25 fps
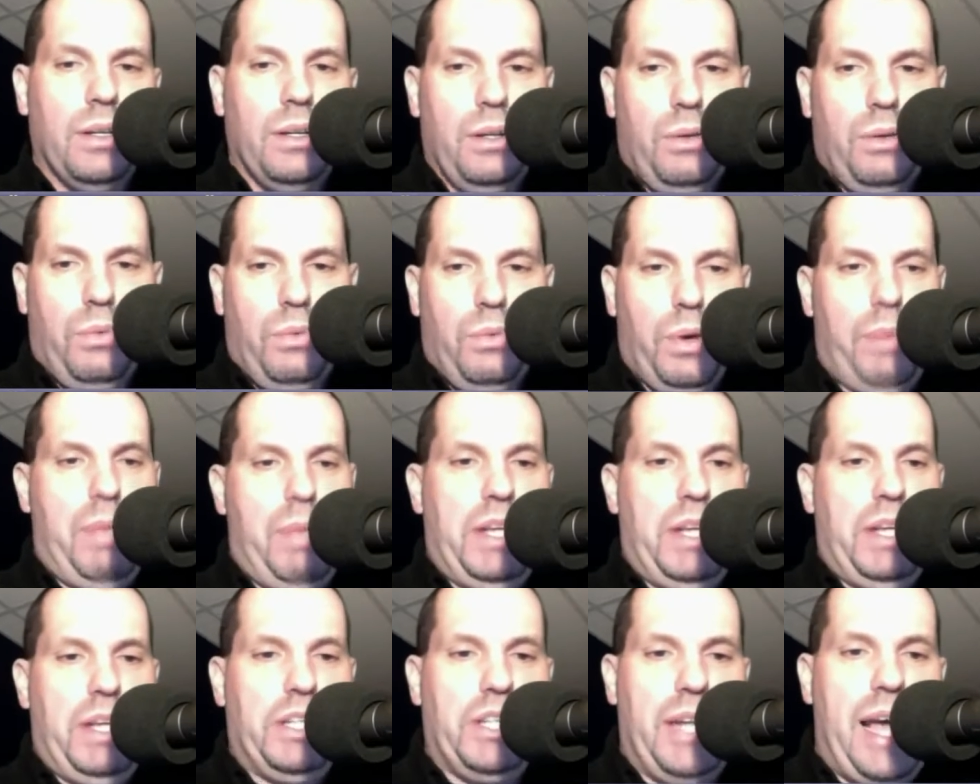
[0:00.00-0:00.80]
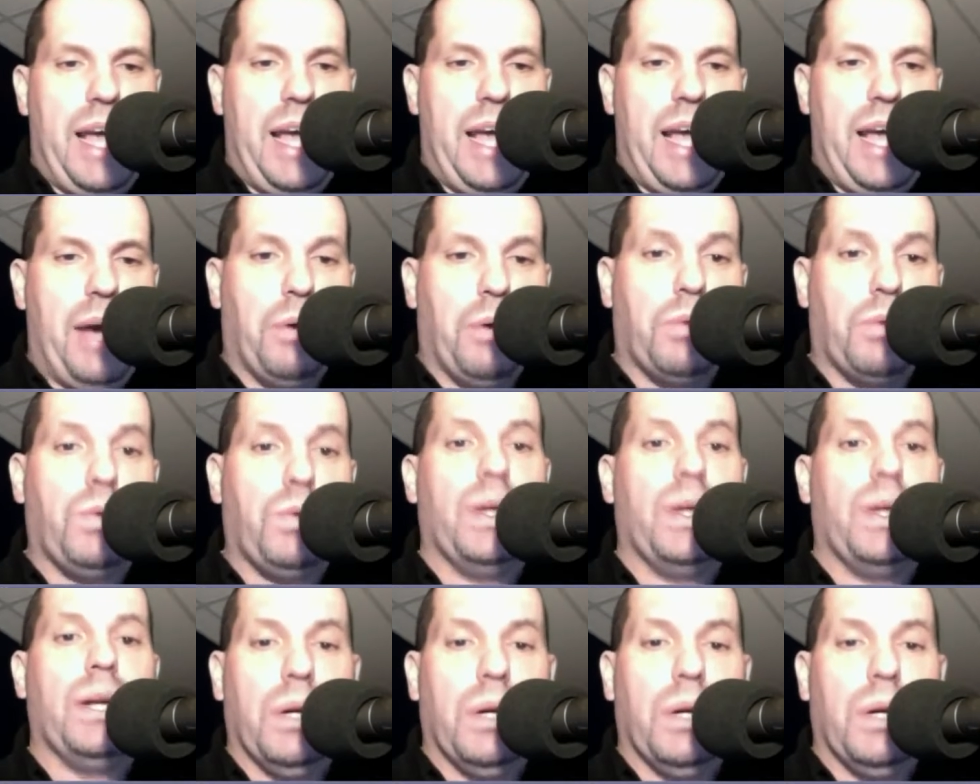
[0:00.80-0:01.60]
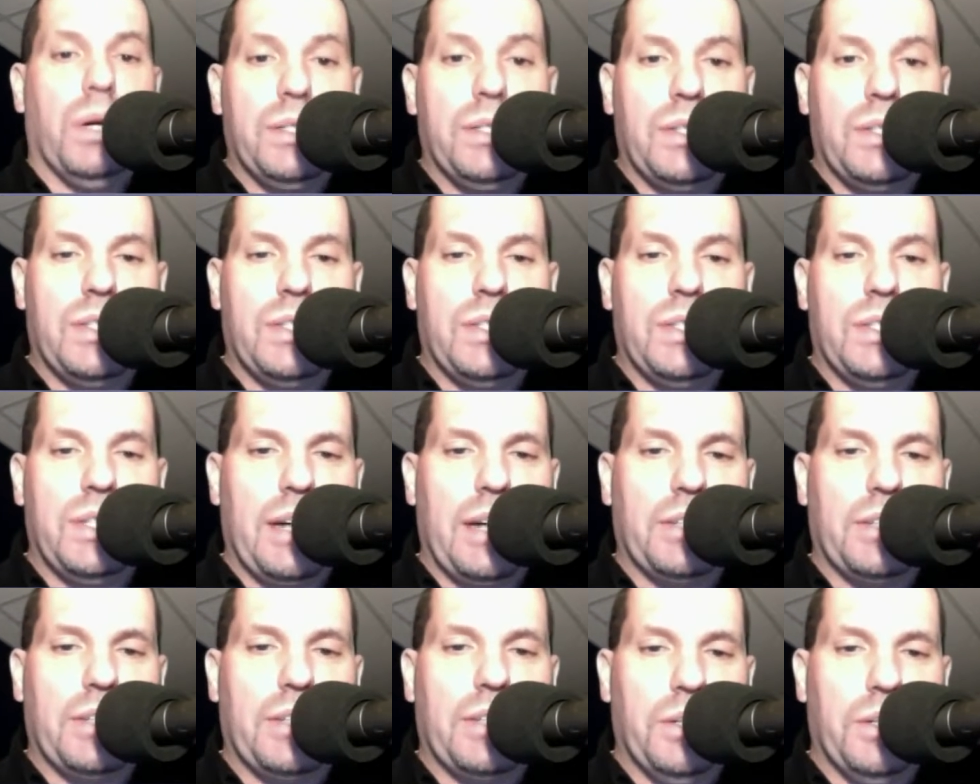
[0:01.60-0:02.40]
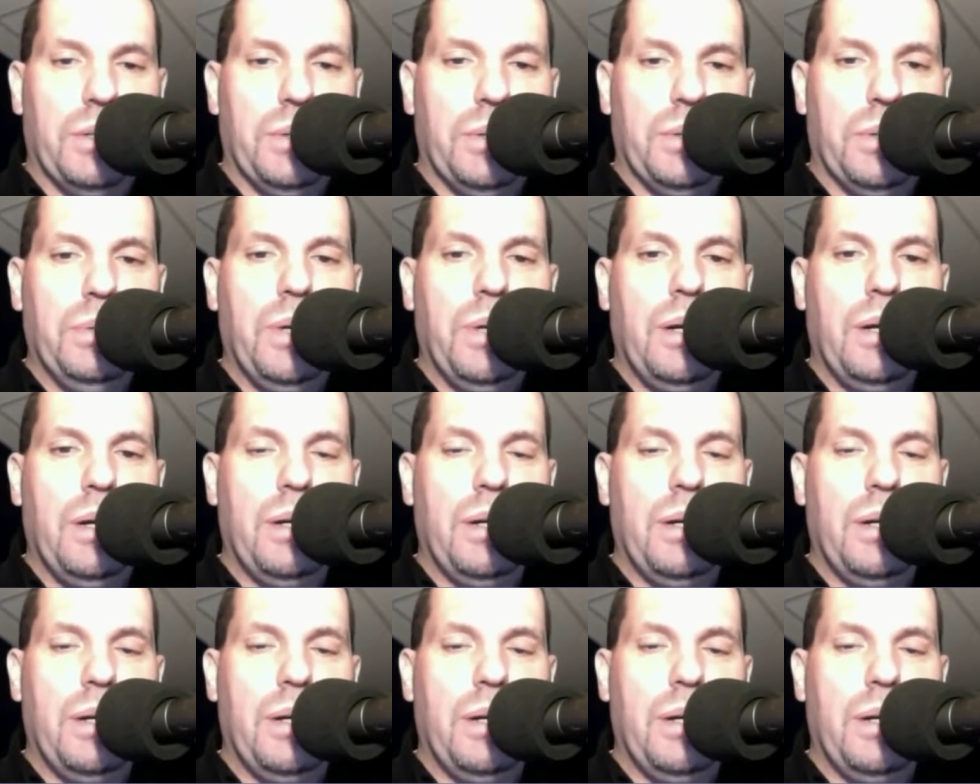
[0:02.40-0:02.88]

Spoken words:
want to mention how great it was to see Doctor Who